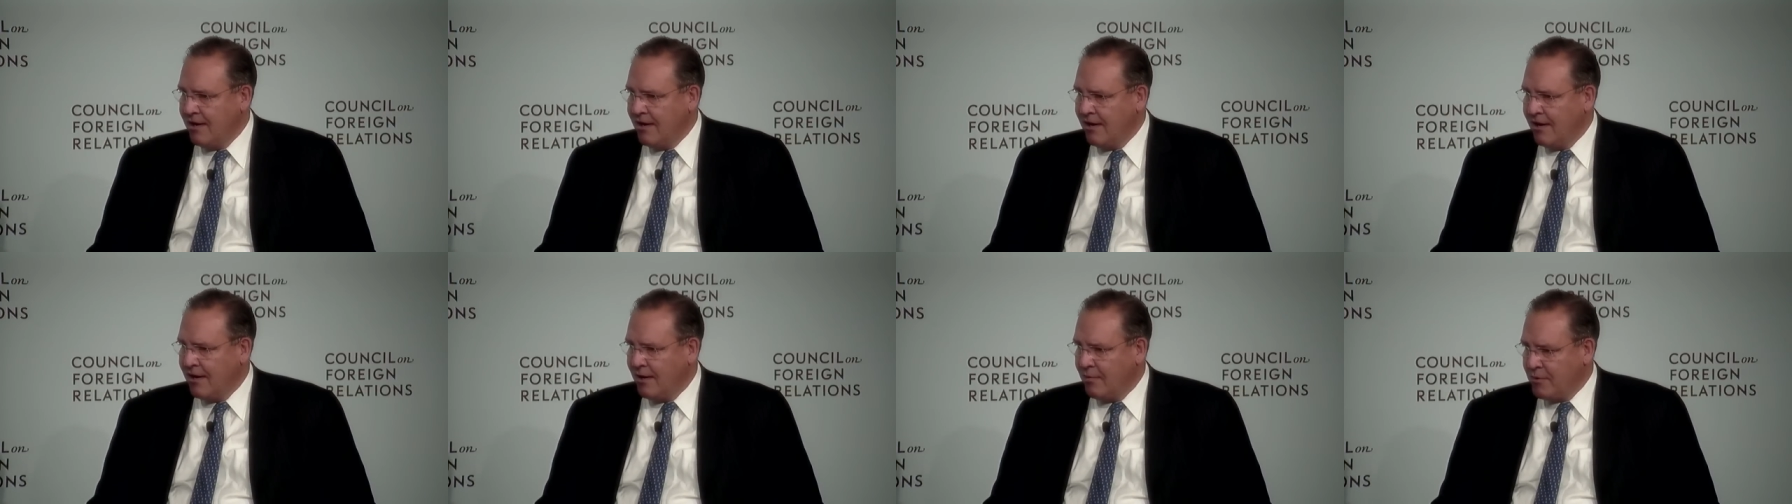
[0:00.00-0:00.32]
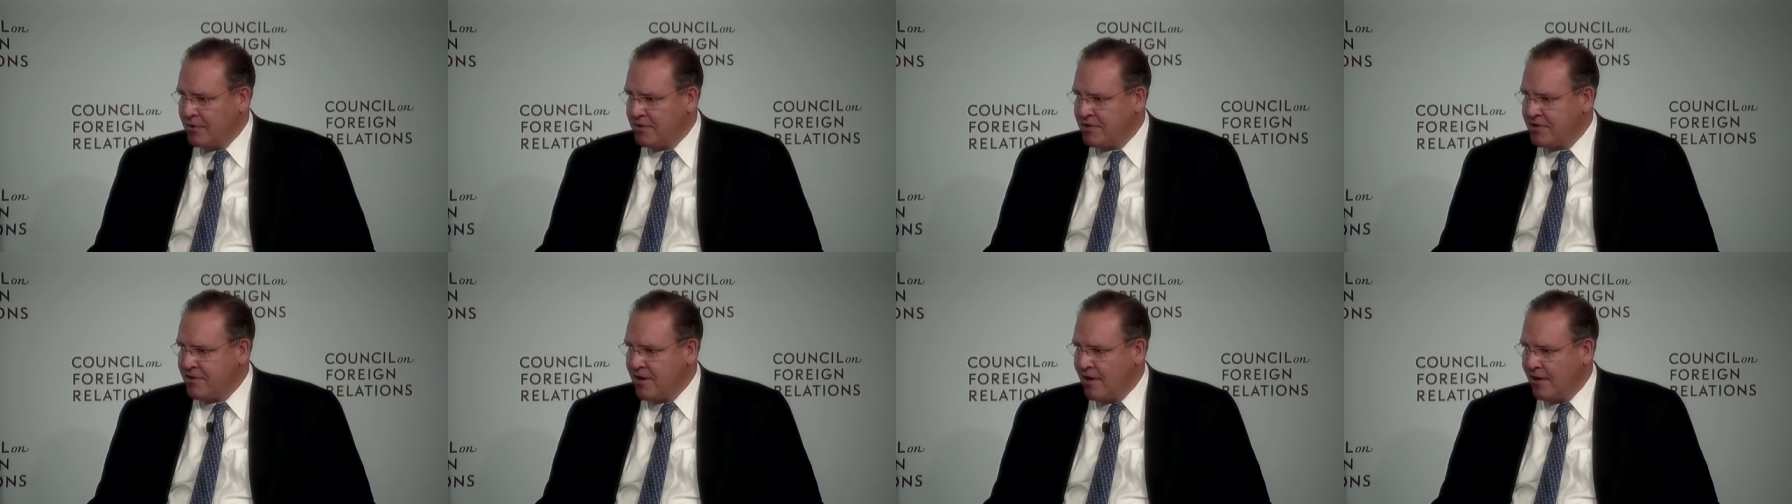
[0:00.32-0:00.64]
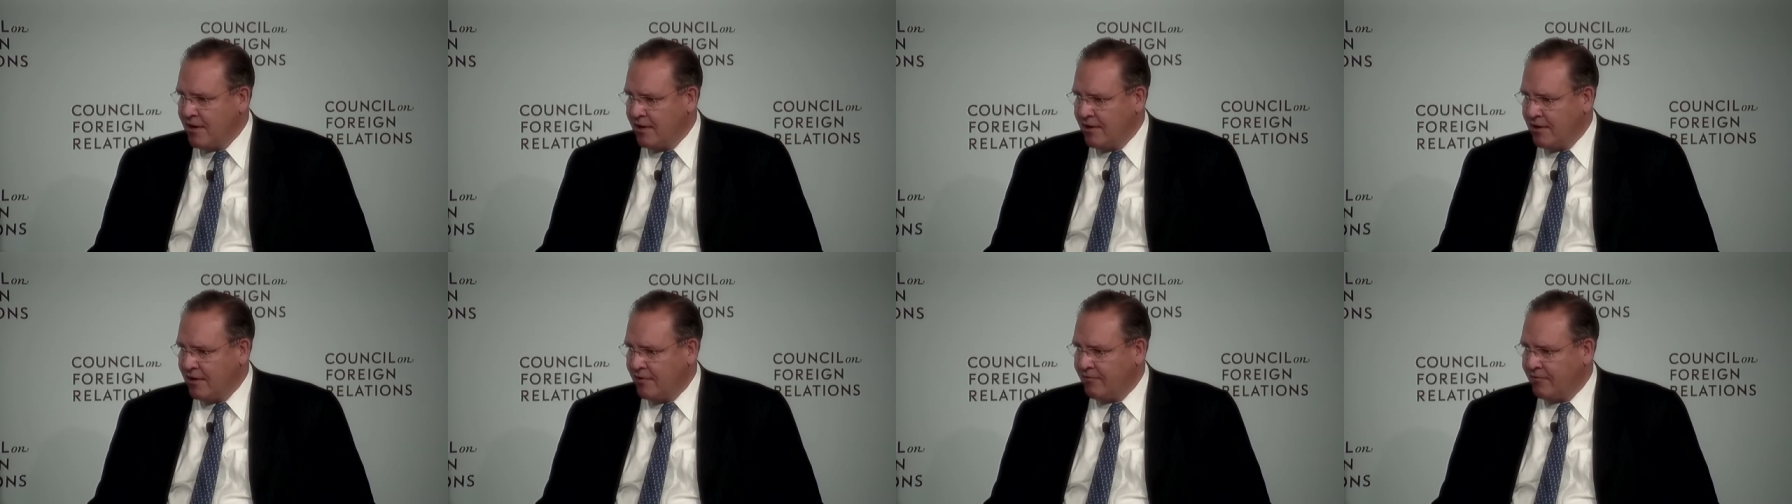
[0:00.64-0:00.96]
Uh, we
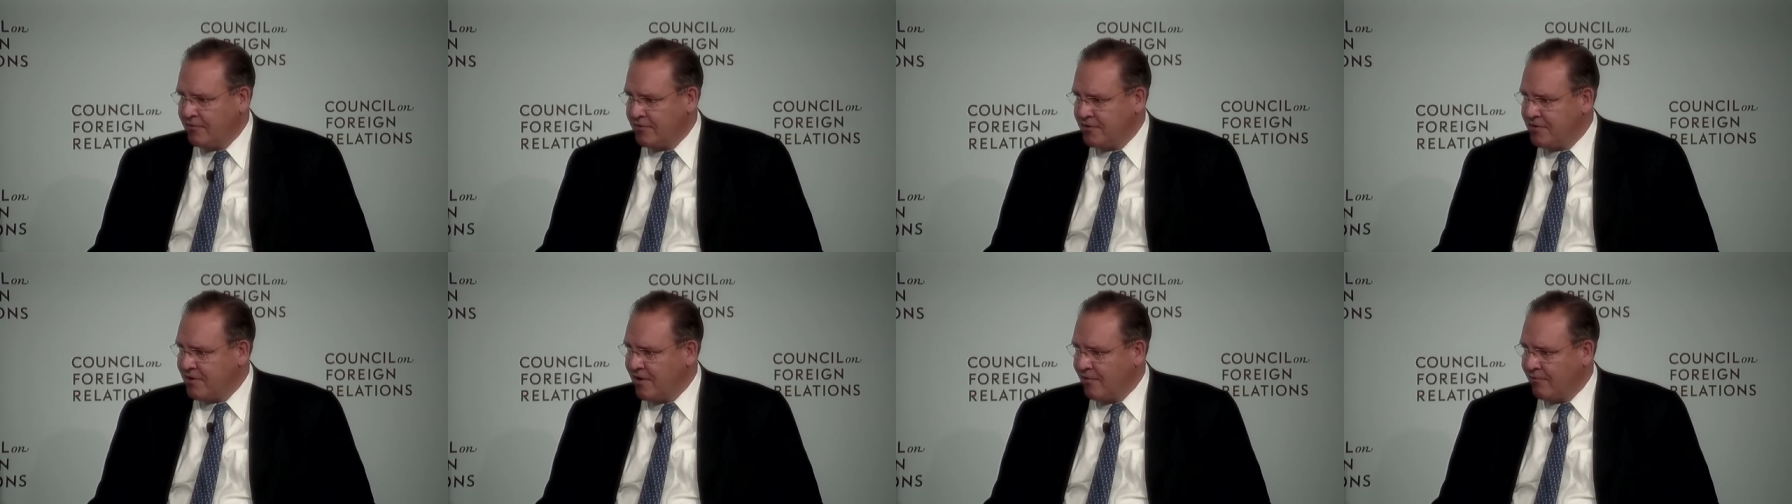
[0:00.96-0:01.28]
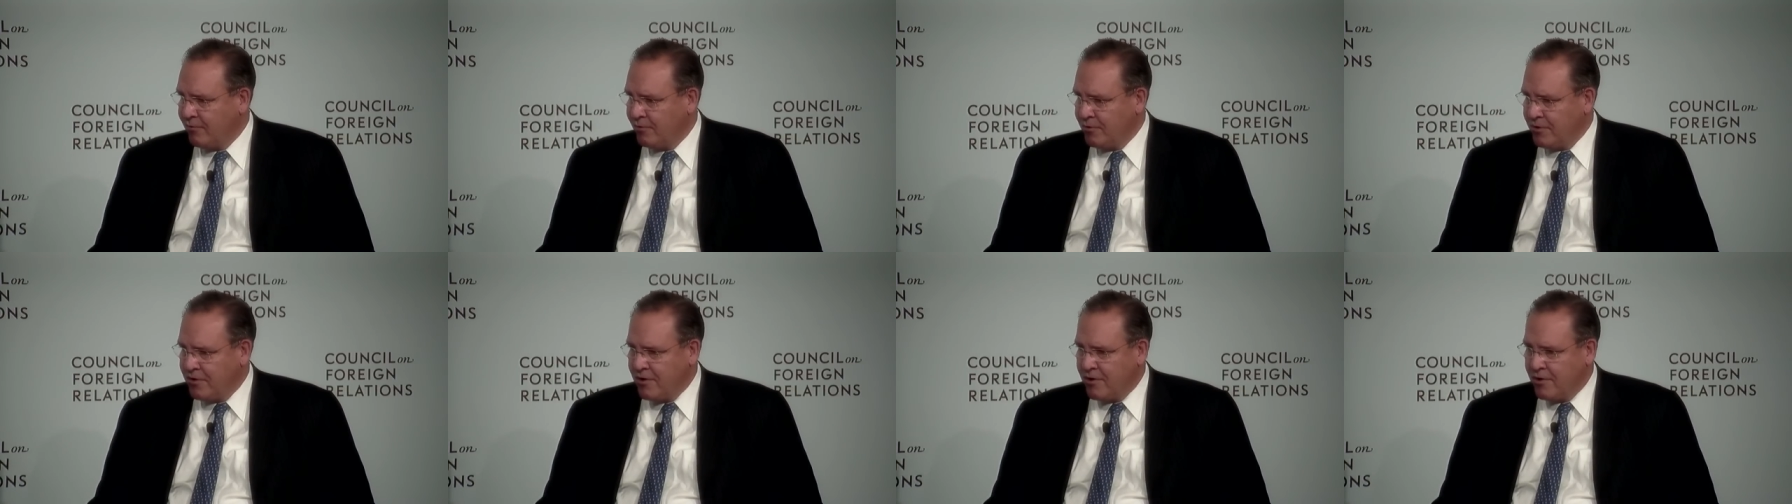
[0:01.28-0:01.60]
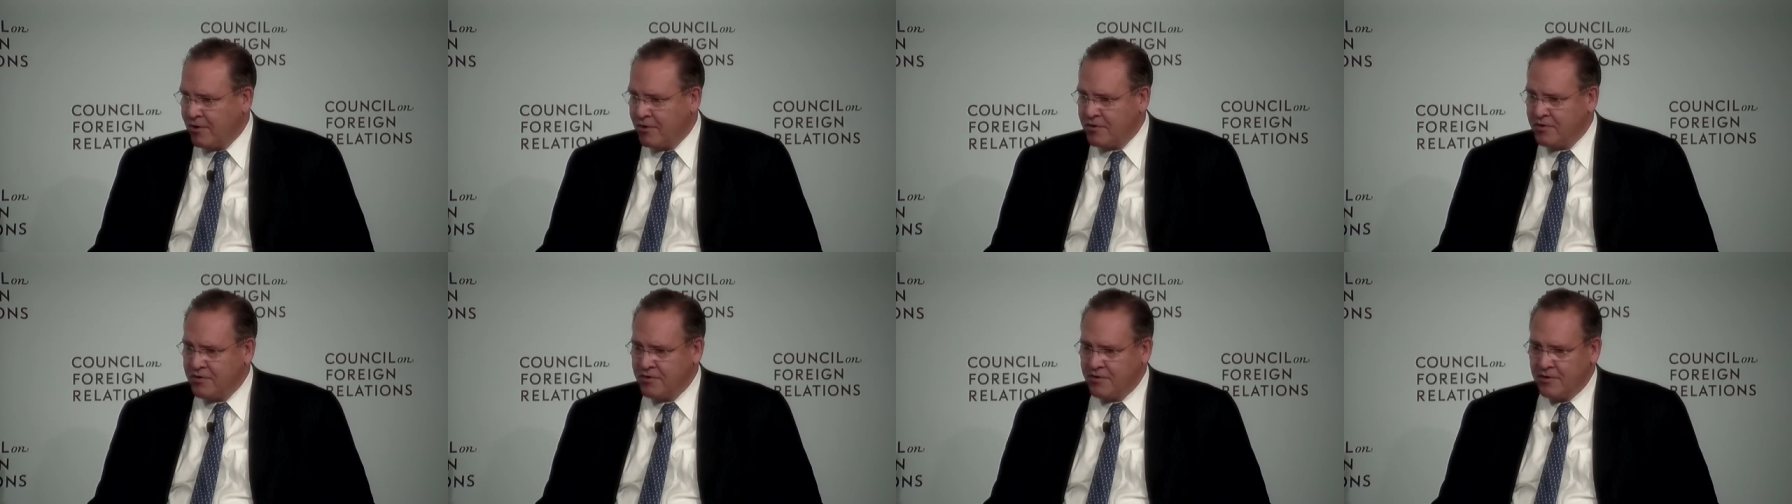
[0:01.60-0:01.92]
studied it for several
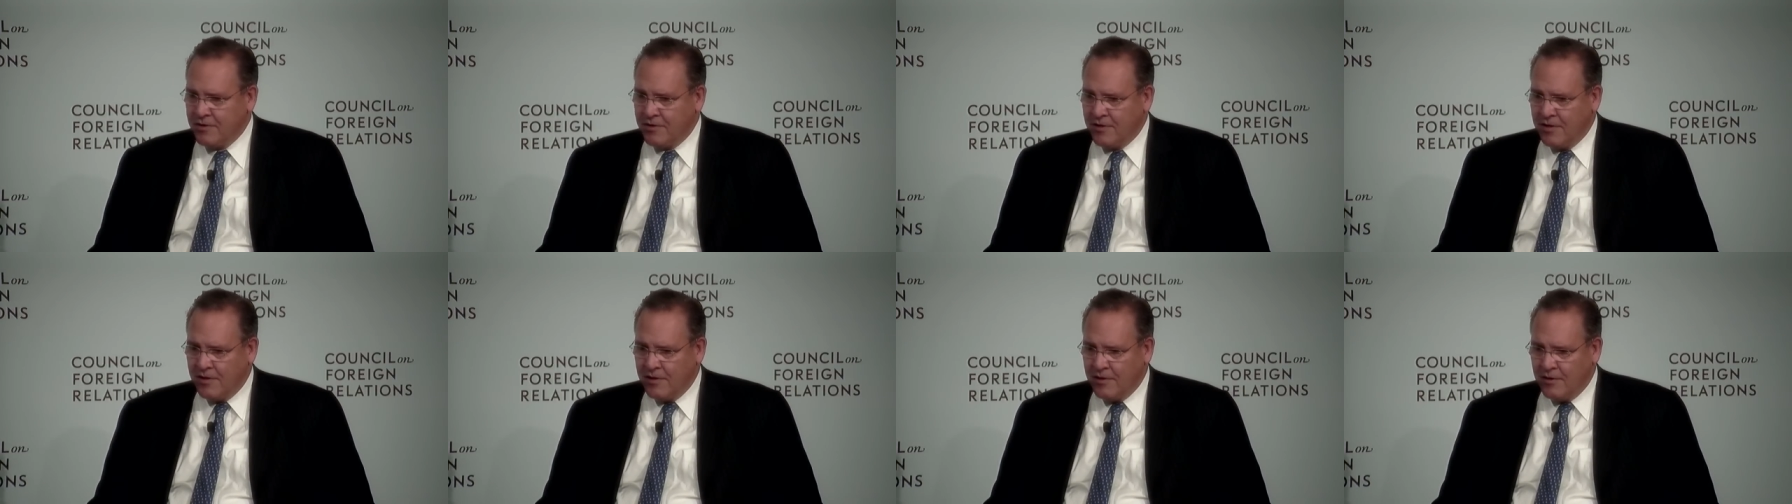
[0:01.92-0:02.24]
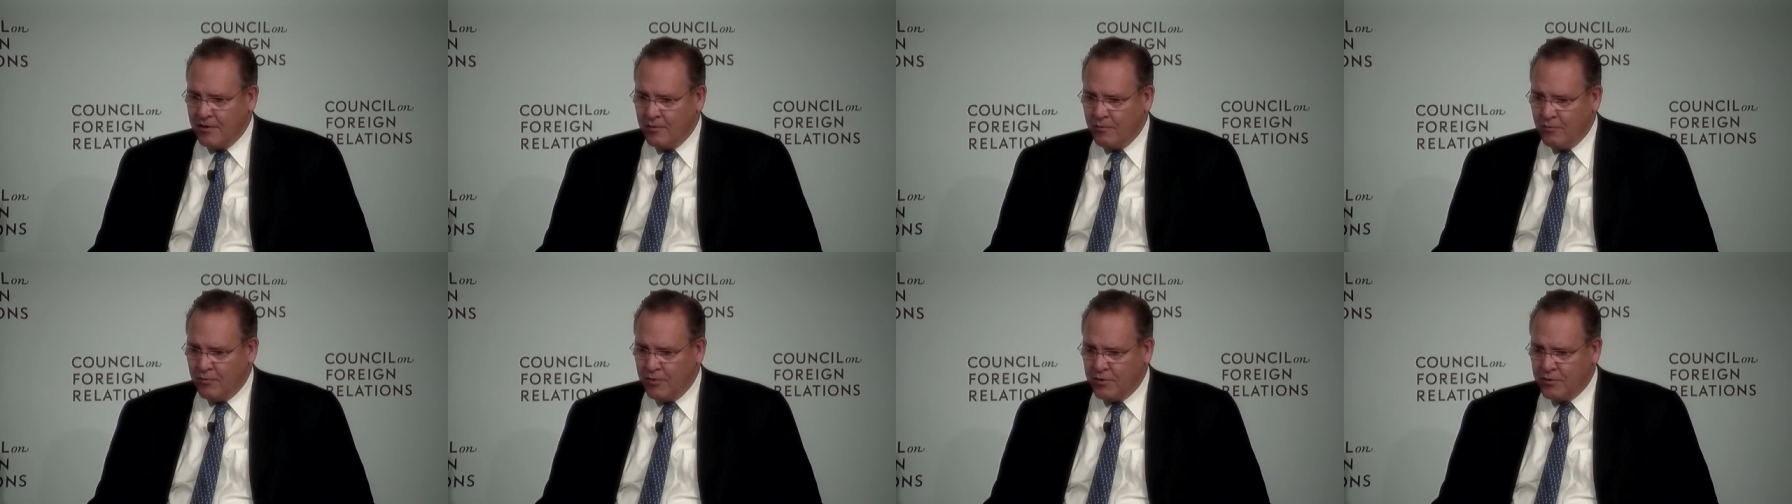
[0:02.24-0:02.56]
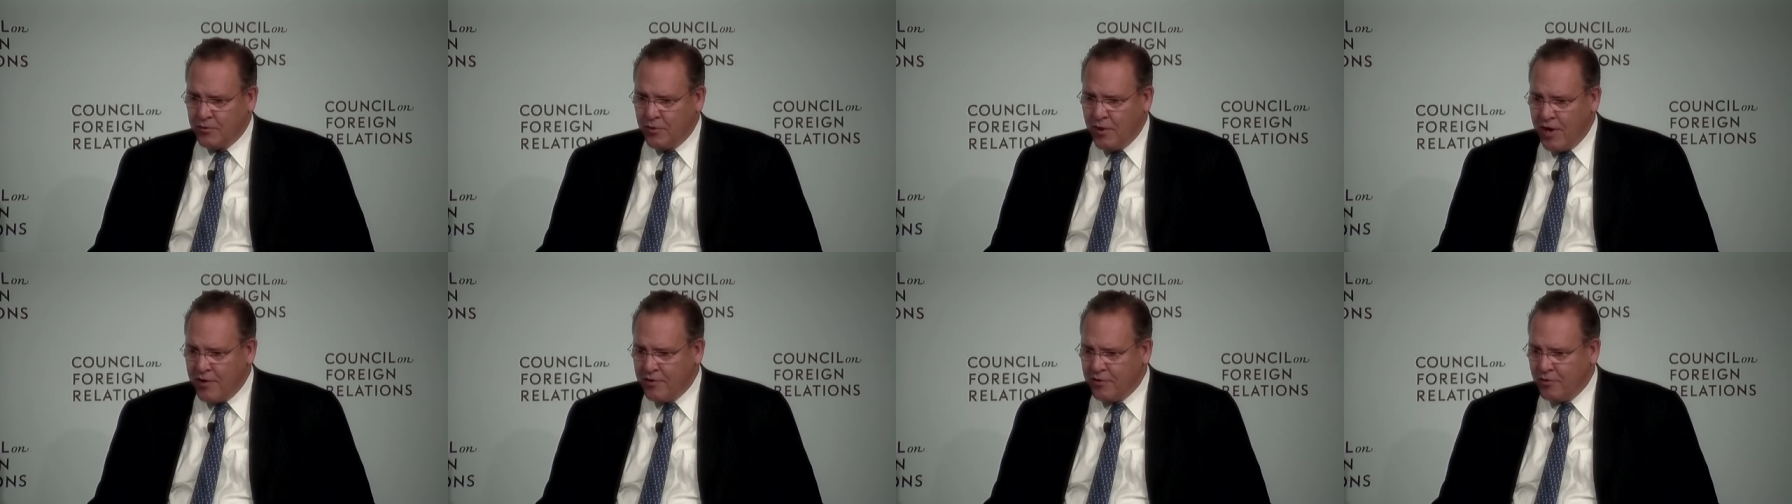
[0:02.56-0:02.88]
years. Uh, we
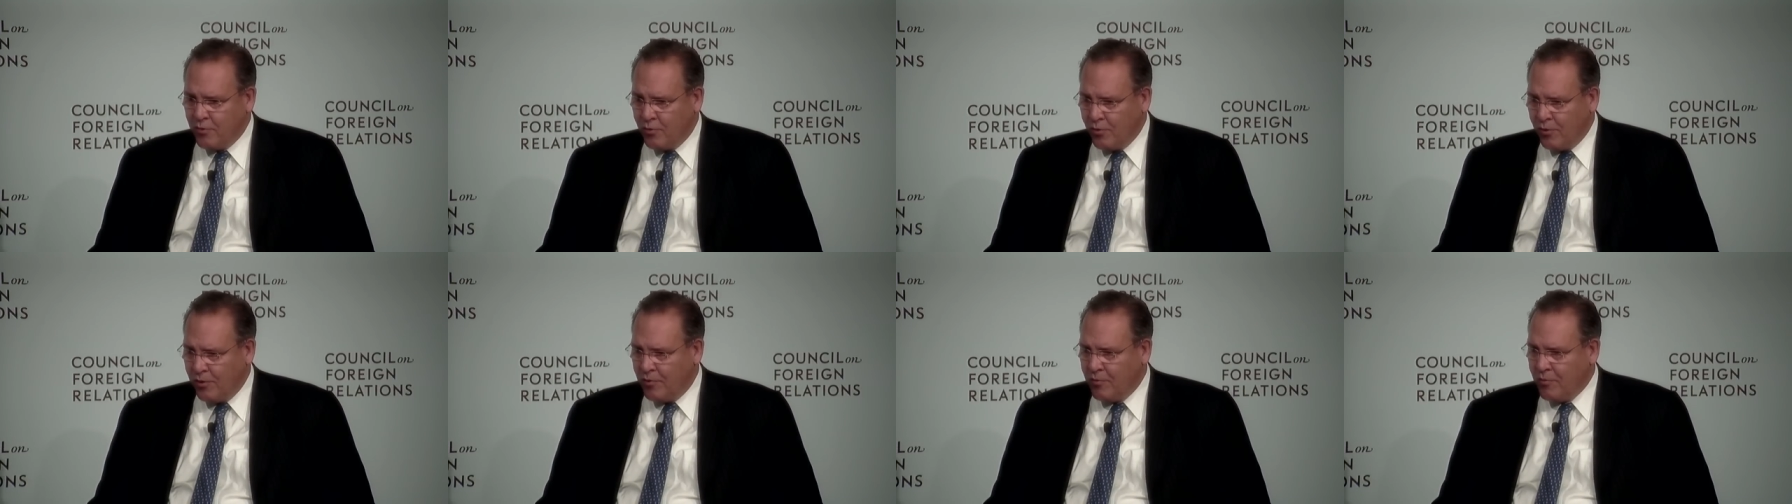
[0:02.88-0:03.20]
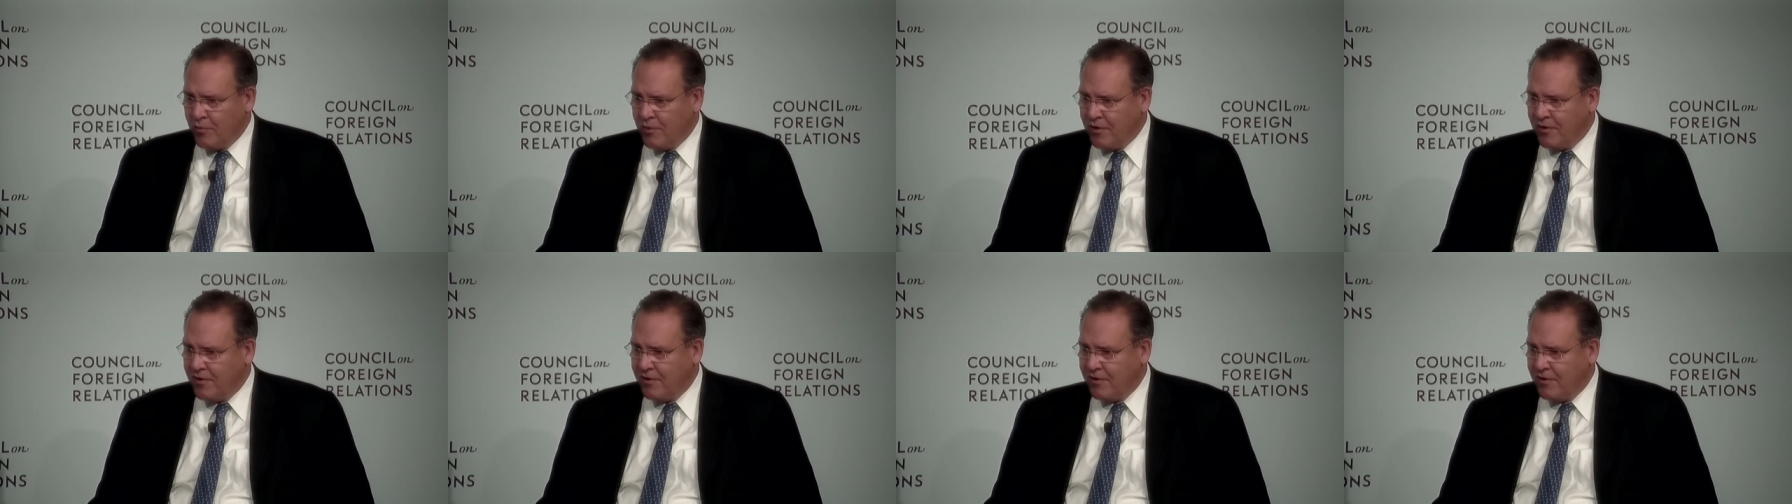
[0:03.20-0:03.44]
tried to work with